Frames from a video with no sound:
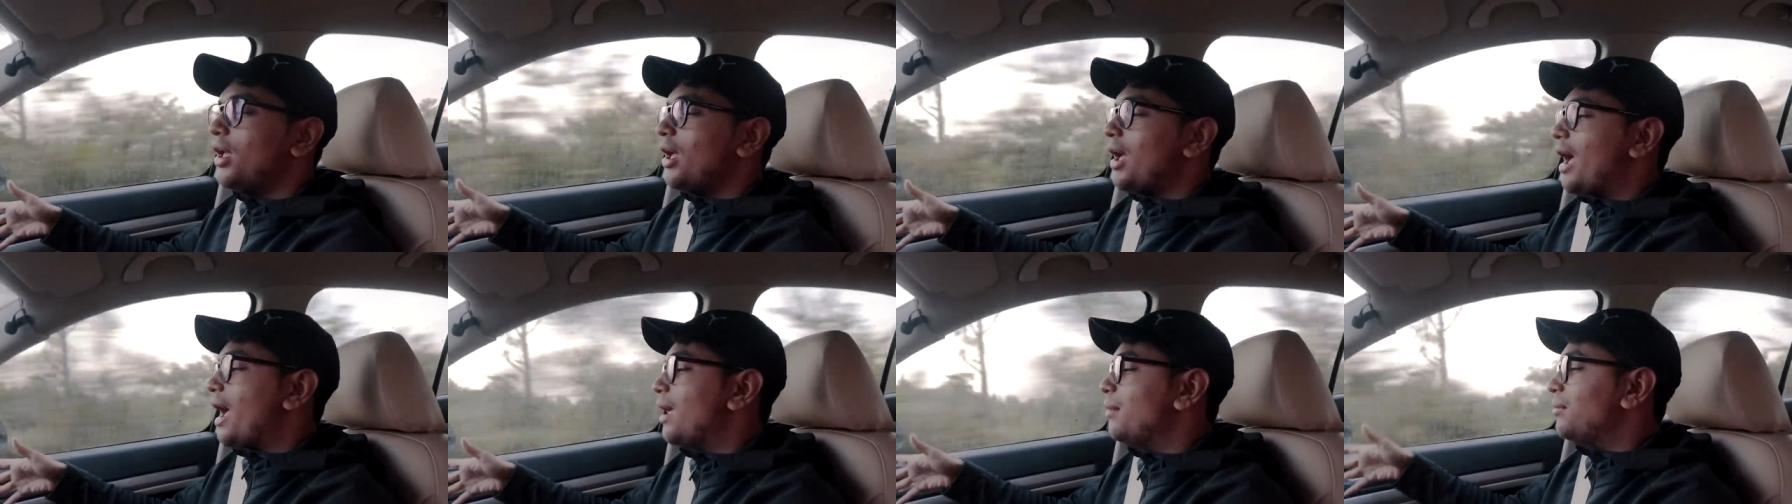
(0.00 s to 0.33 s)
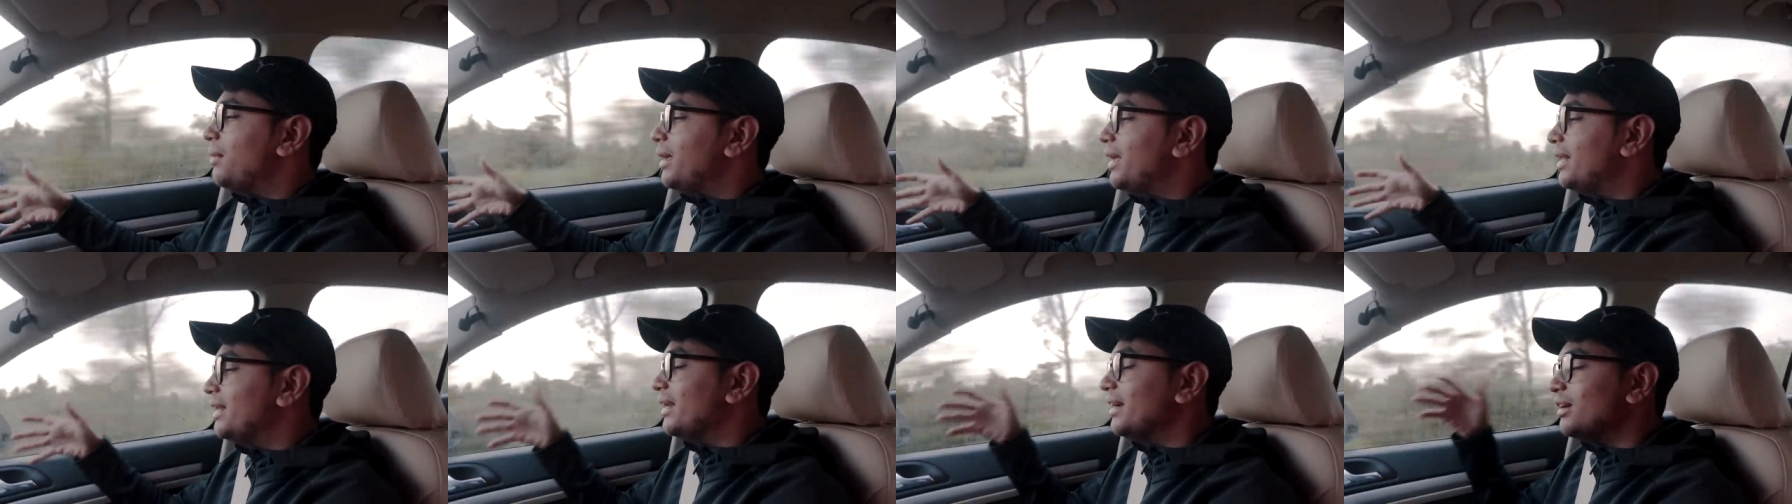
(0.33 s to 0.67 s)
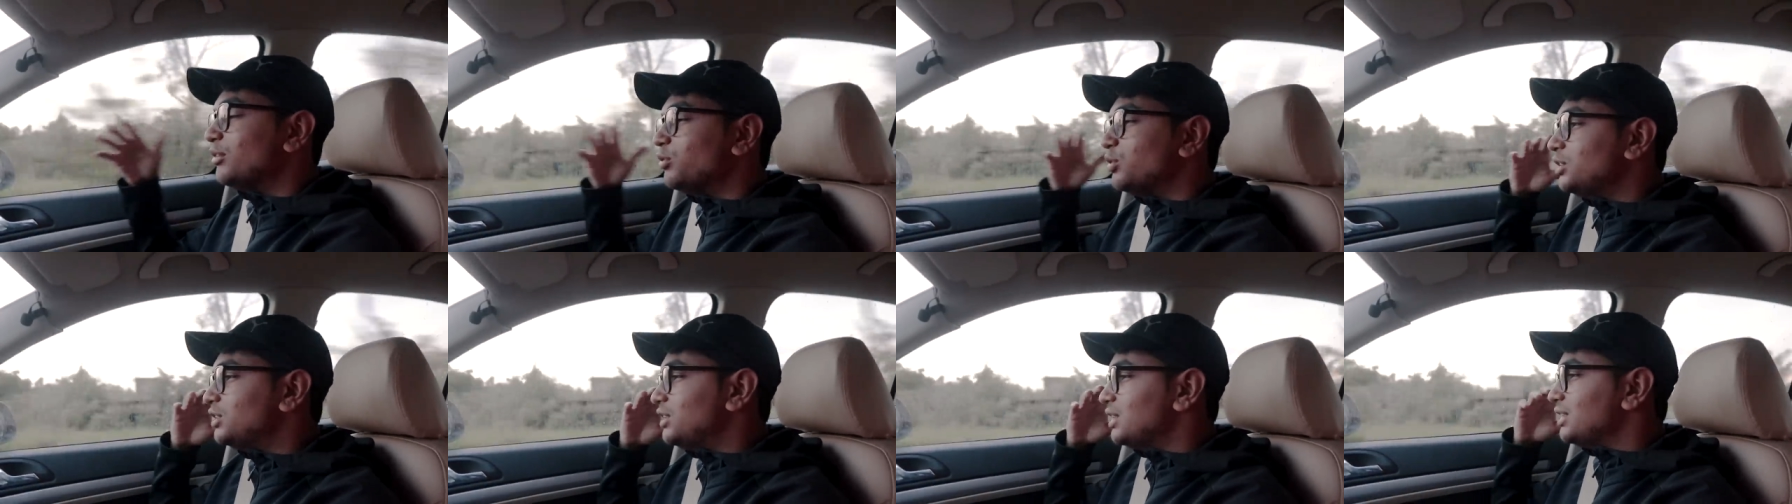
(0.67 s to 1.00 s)
I mean, it
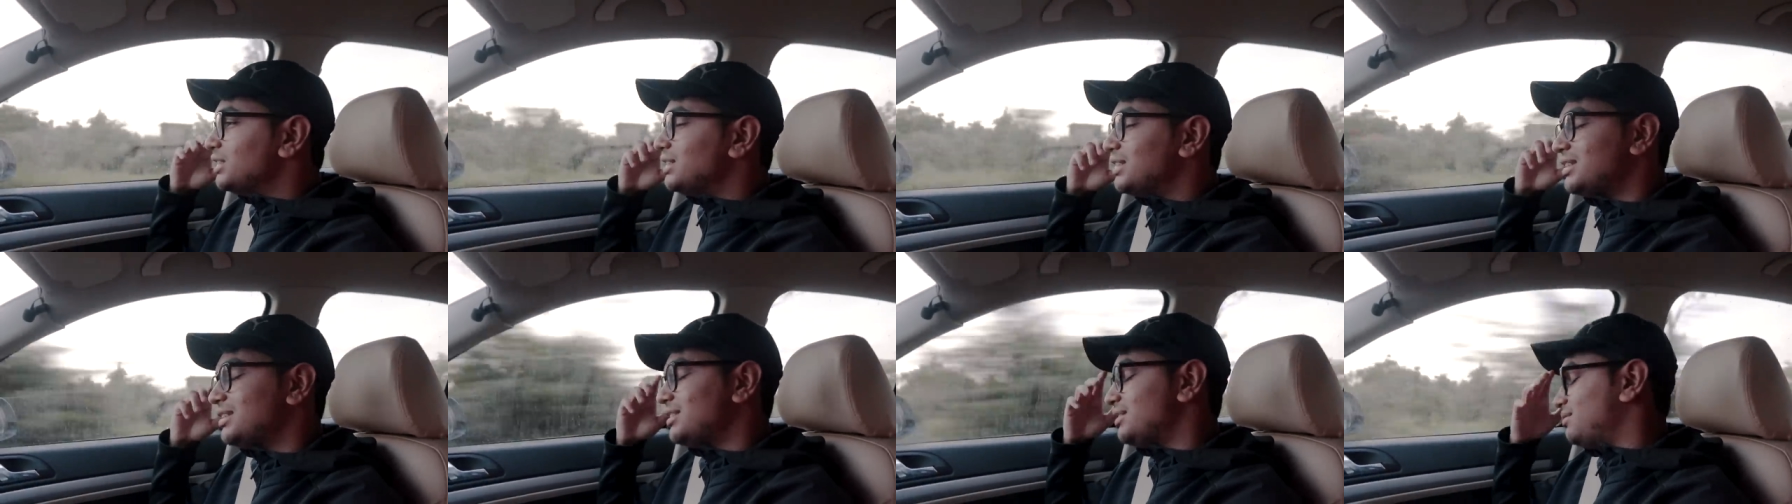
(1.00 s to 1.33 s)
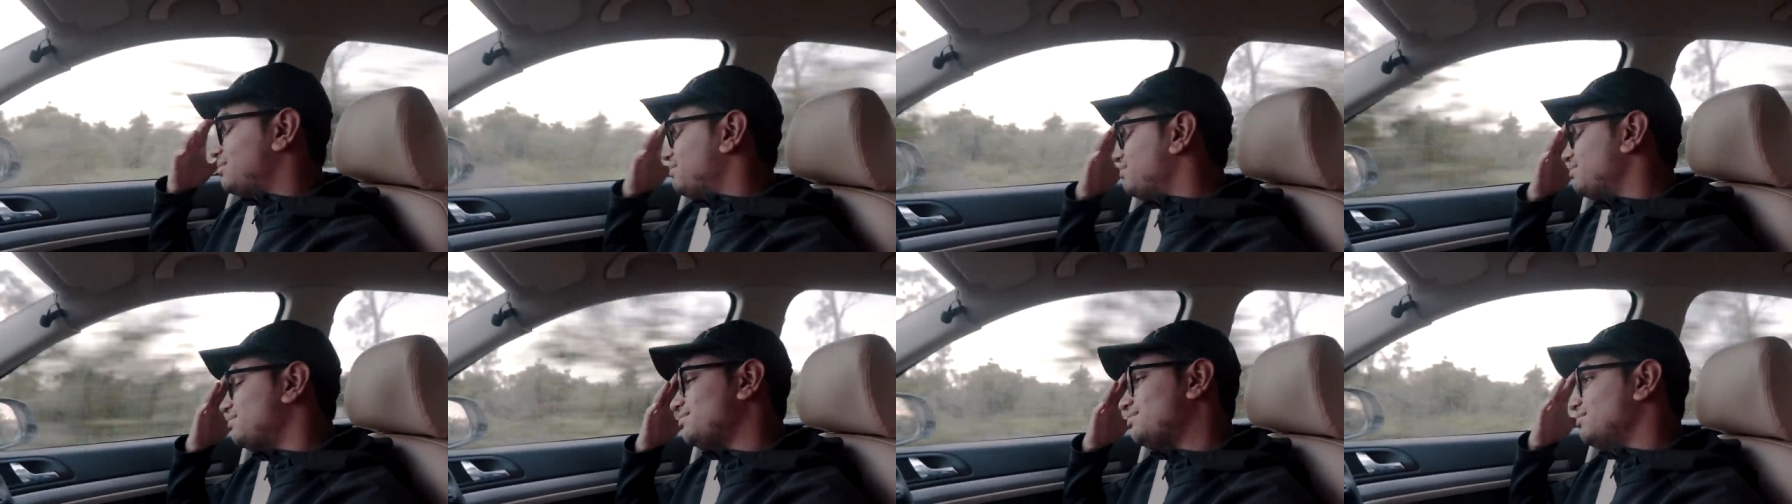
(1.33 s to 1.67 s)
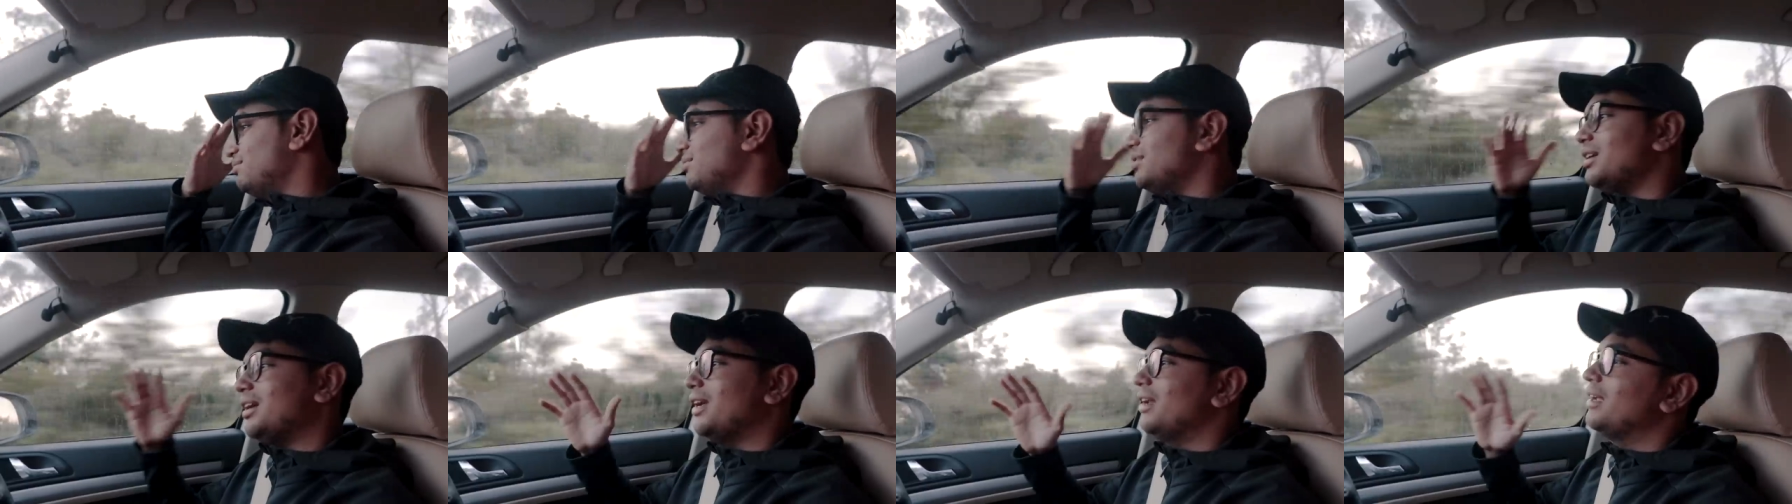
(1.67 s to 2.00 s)
was just,
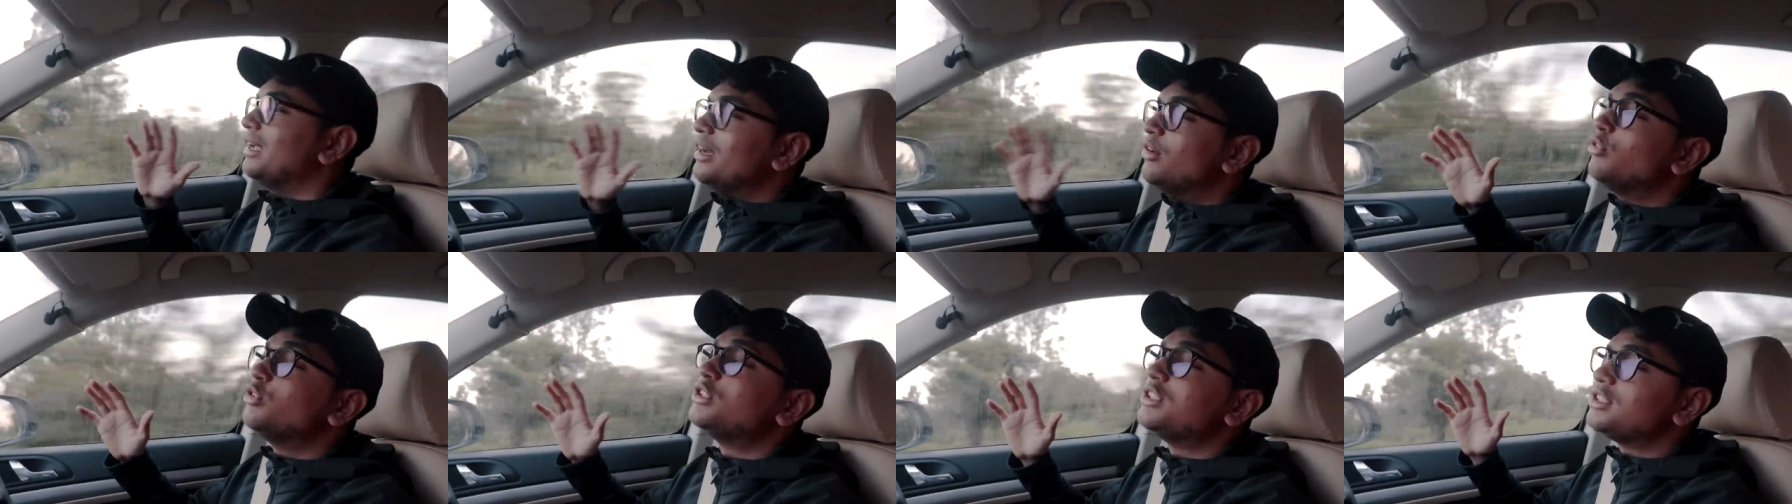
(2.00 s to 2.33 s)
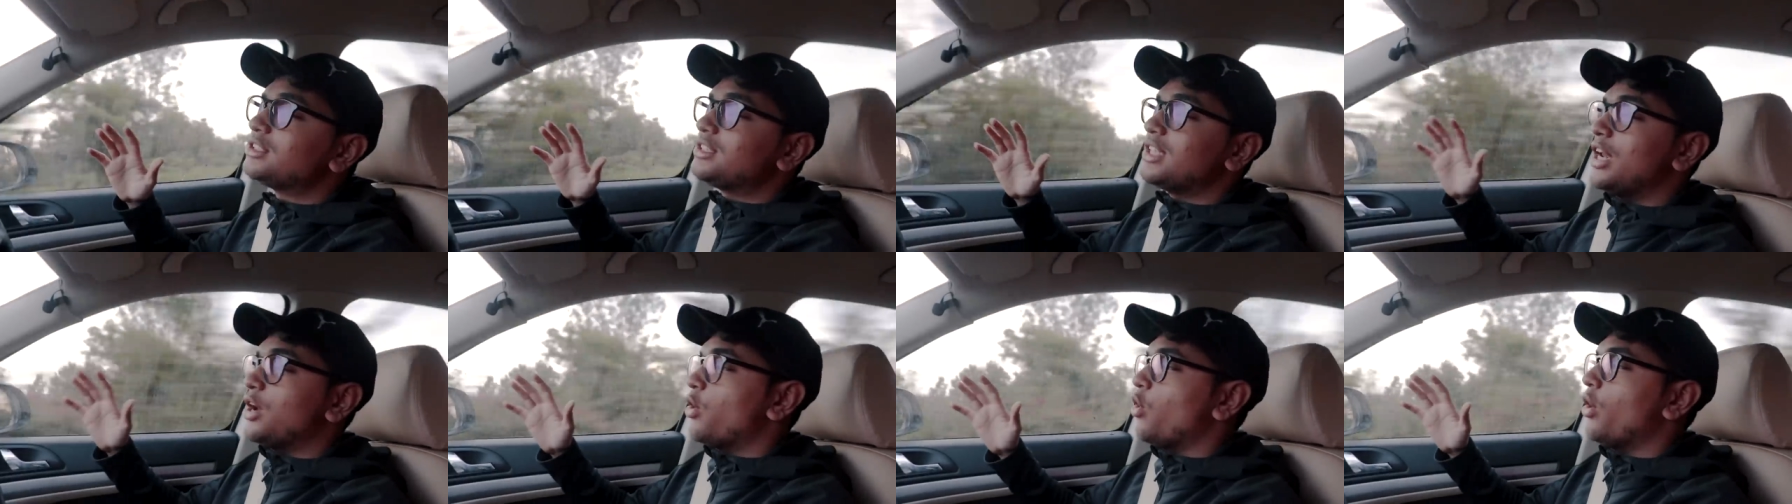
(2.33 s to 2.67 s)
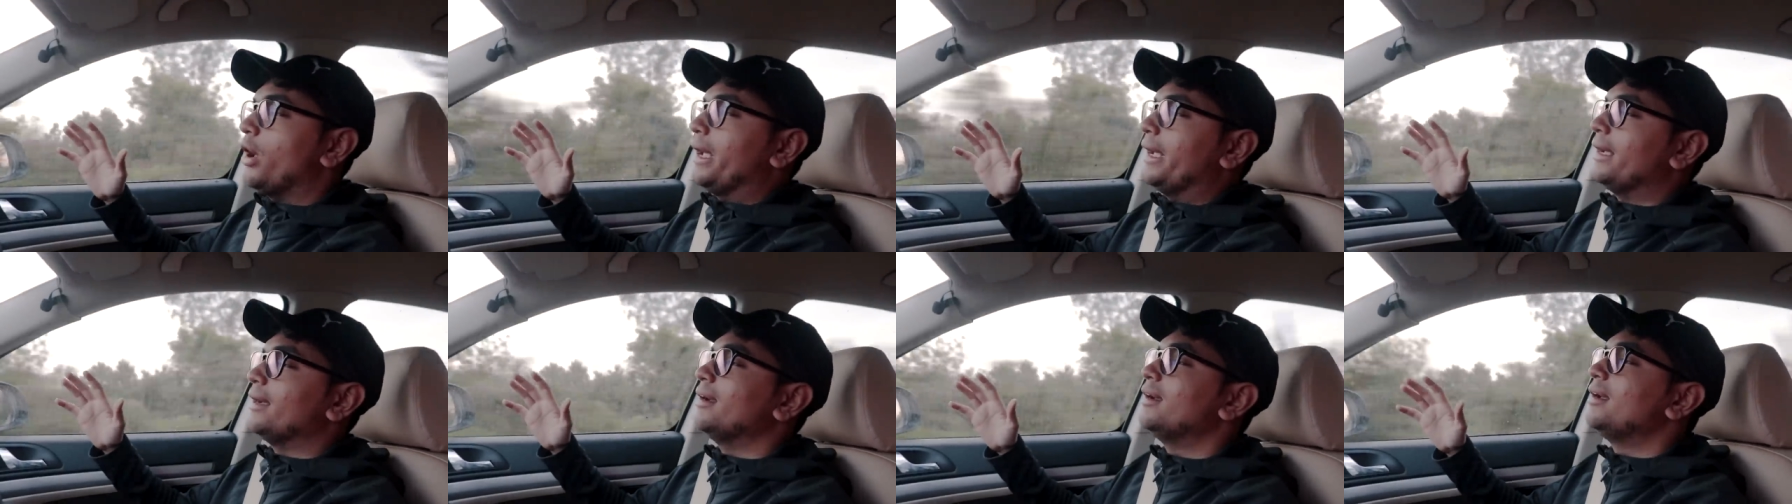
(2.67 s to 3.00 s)
it was just
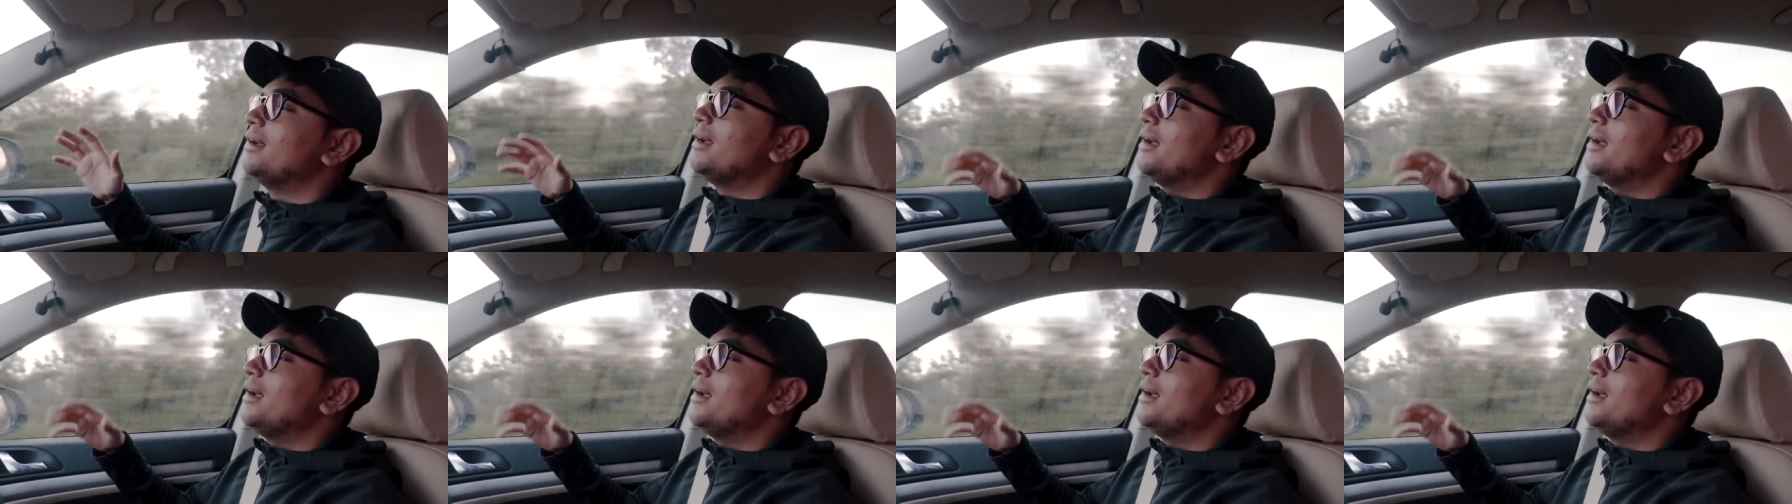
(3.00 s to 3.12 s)
annoying.